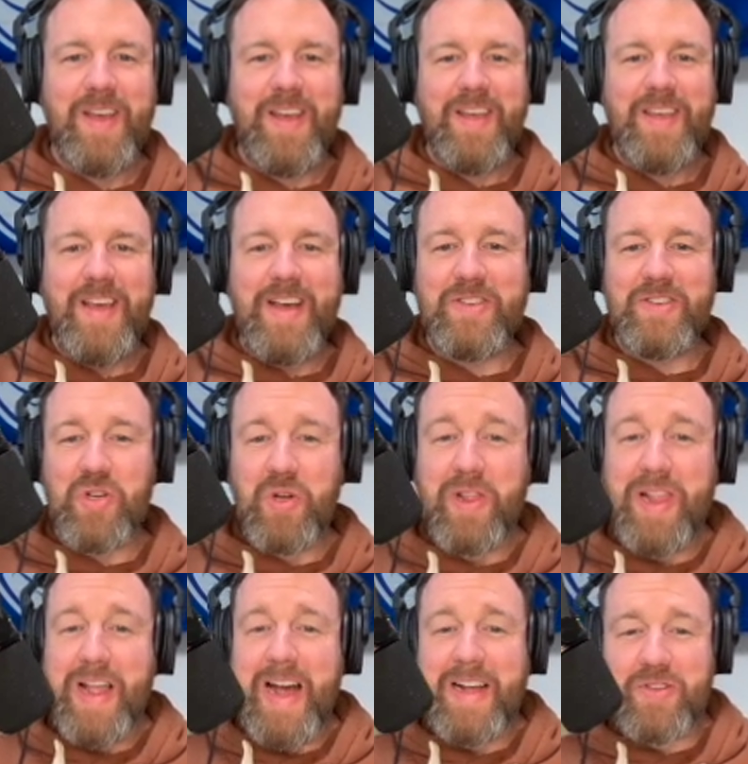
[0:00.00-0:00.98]
Yeah. So
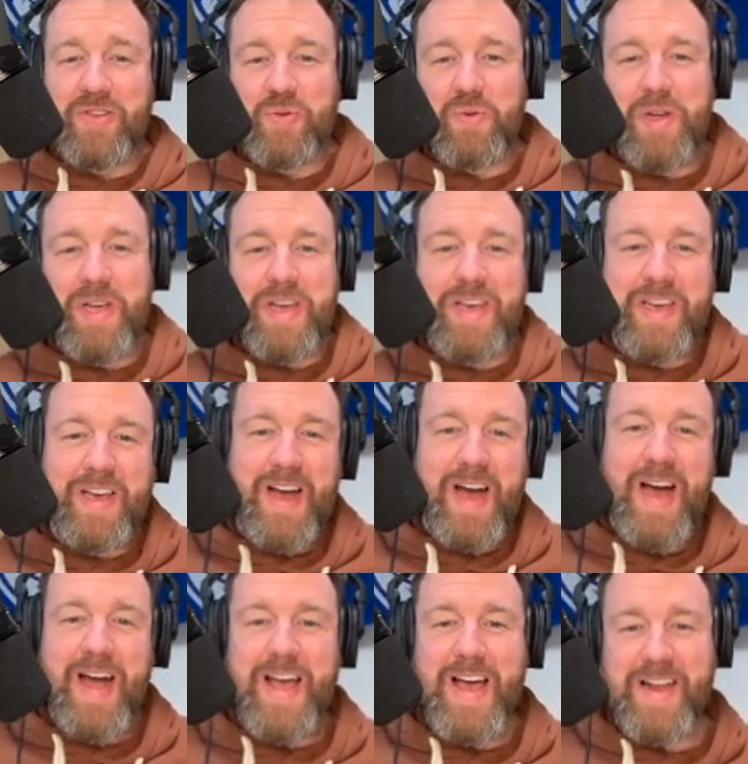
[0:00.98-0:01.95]
last week
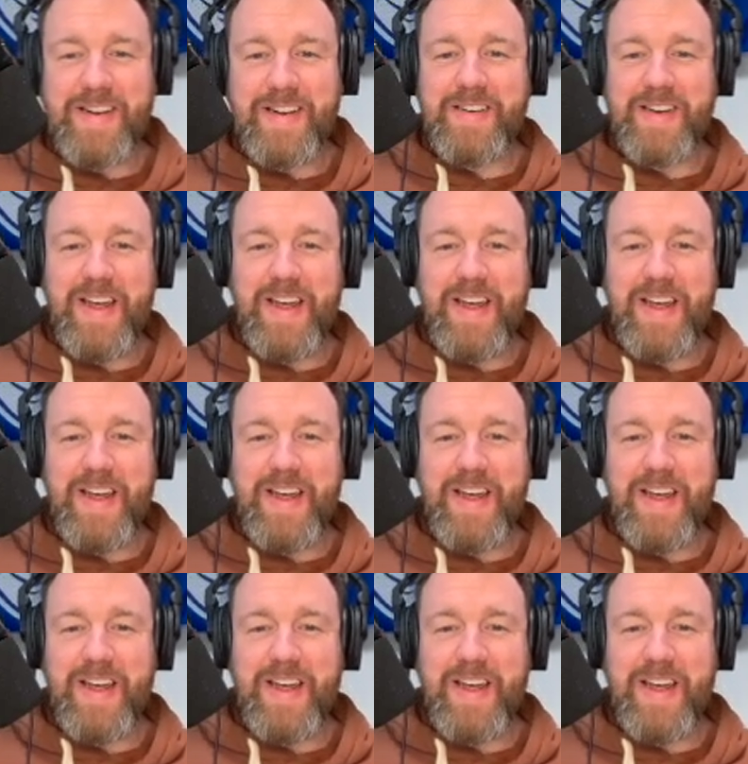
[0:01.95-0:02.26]
I had